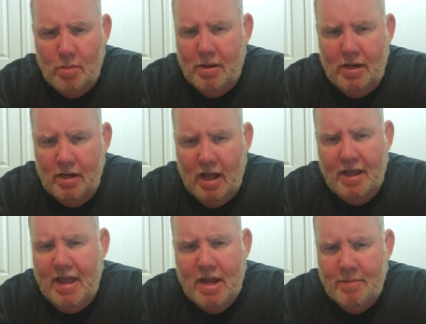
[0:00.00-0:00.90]
but I
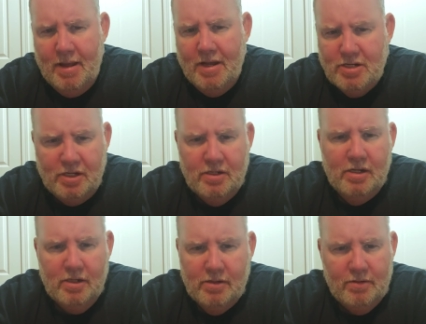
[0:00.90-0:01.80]
can't imagine
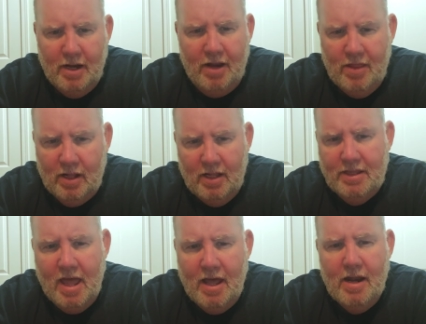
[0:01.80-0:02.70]
anything like
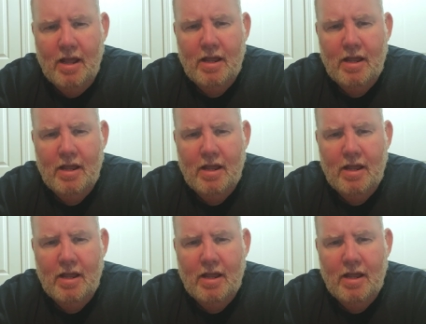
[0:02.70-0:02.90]
that.